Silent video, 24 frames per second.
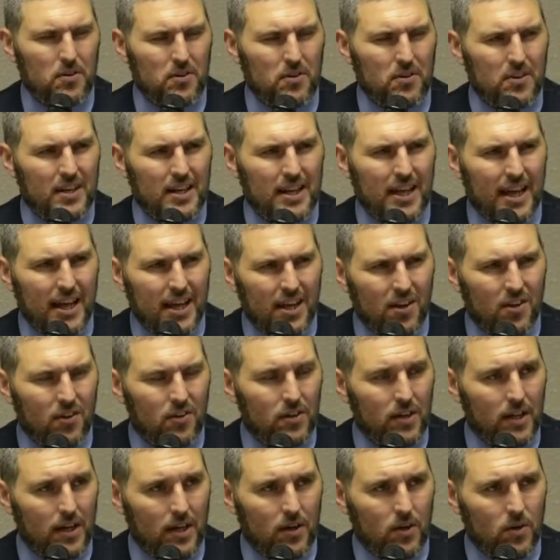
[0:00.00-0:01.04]
that are in
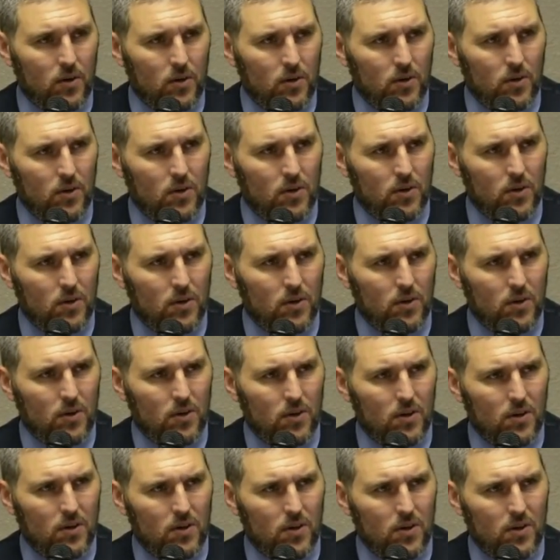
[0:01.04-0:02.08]
hell now.
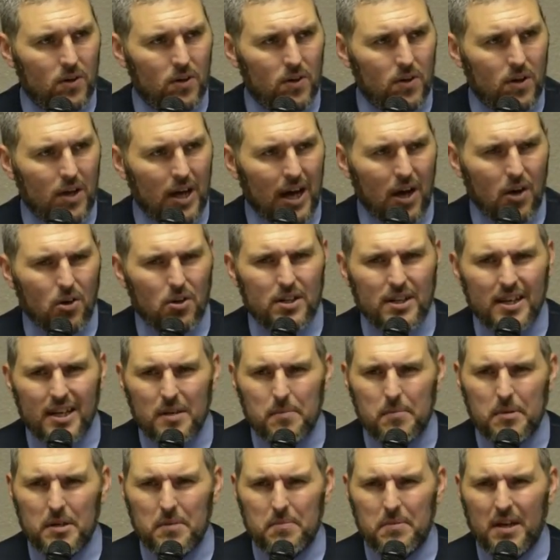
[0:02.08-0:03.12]
How could
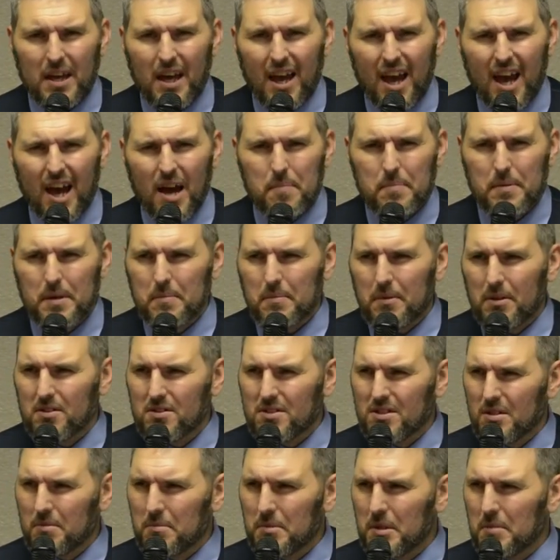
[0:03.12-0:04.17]
anybody be happy about
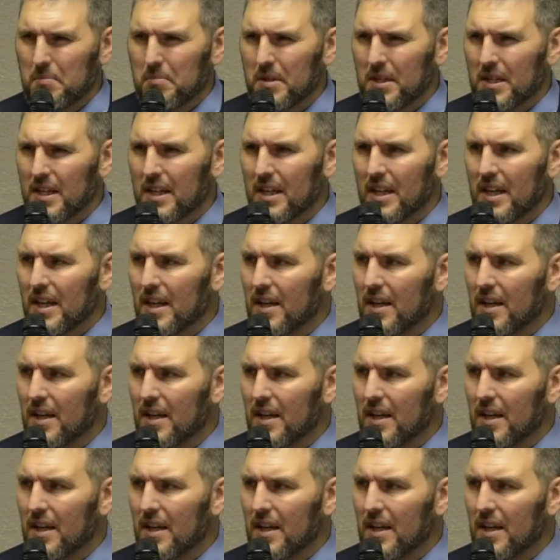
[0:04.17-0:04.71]
somebody being in